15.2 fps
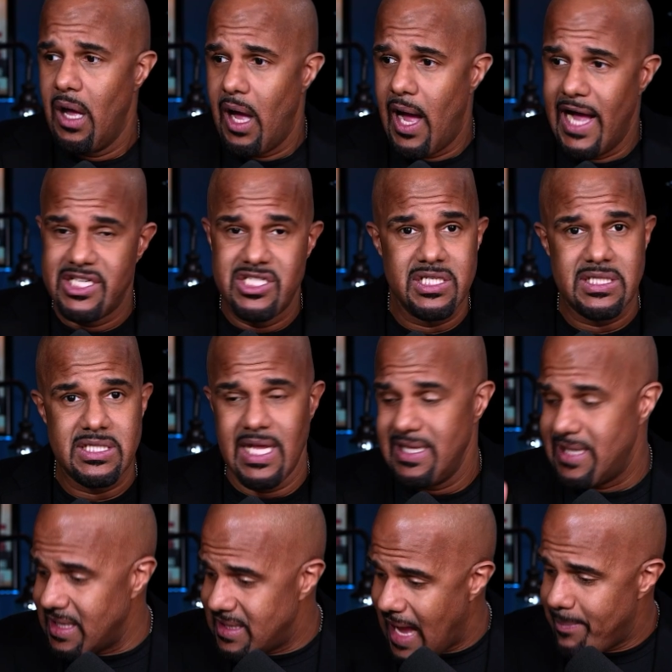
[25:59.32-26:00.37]
I just think
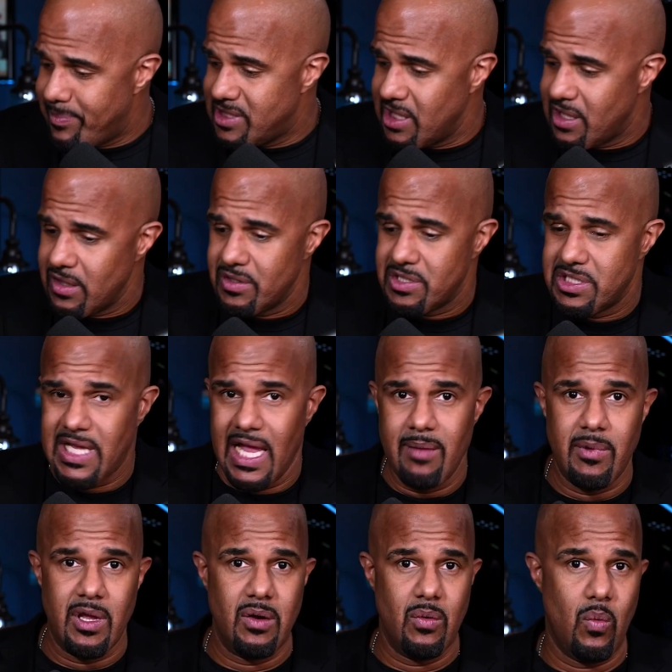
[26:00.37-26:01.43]
that that particular
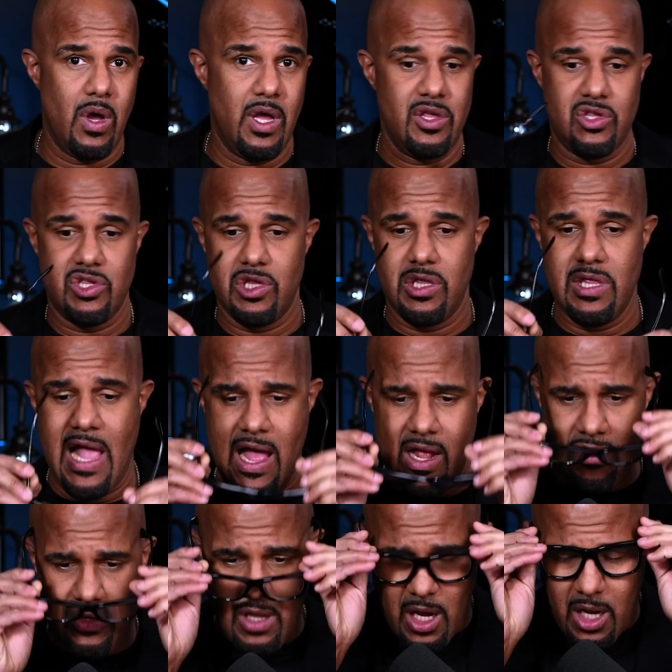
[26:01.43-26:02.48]
statement was
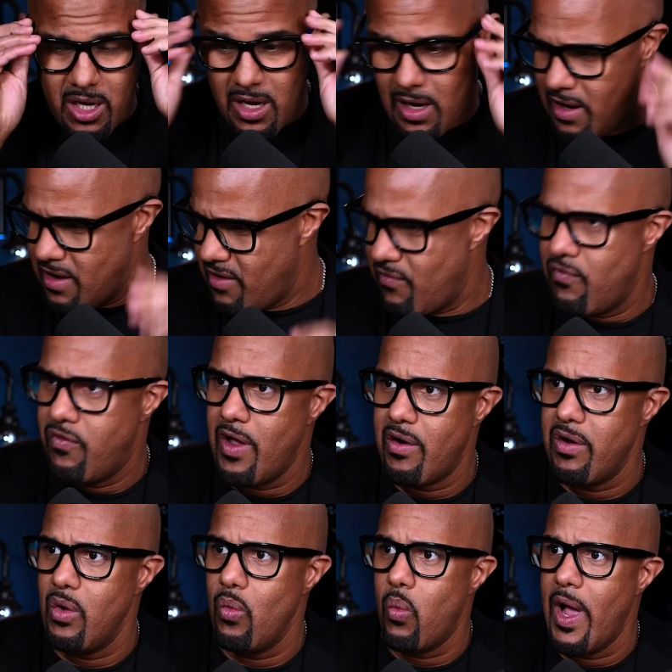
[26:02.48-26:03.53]
not done
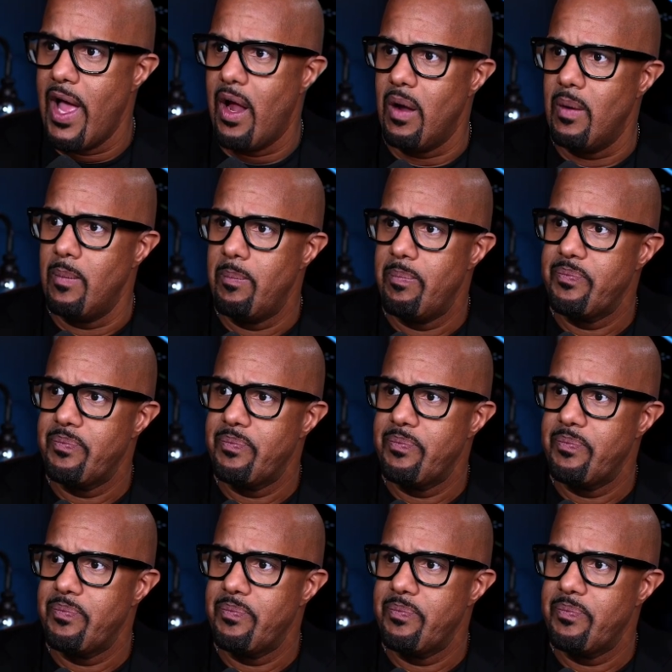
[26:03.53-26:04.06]
very well.